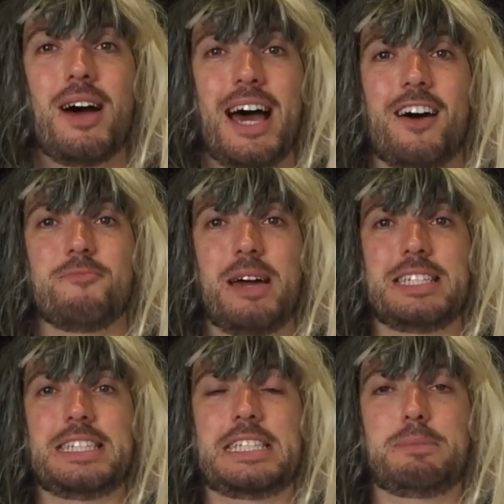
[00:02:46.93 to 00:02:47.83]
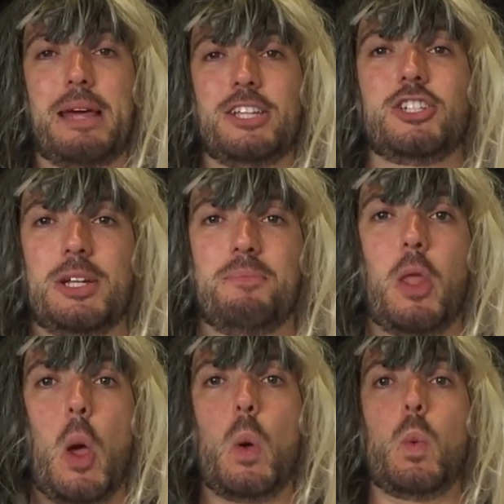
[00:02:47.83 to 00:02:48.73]
not have my suspension.
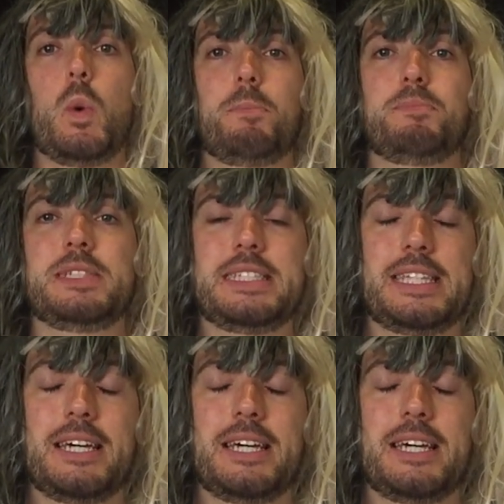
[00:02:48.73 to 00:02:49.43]
Whoops.